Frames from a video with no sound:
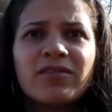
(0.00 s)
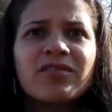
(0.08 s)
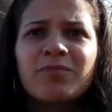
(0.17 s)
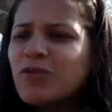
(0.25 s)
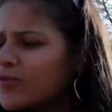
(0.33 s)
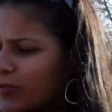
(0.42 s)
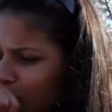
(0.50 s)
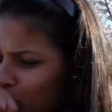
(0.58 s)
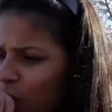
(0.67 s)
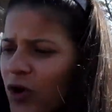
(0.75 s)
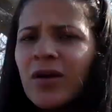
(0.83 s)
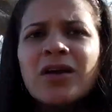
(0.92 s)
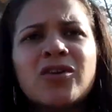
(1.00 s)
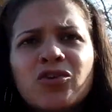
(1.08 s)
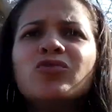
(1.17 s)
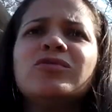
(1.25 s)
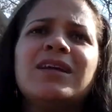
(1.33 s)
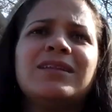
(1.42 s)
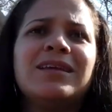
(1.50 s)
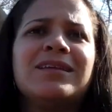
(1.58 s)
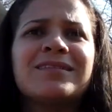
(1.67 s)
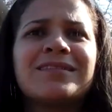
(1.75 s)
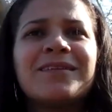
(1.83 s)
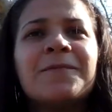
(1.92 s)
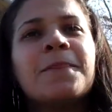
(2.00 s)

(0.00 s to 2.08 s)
This is beautiful. You did this.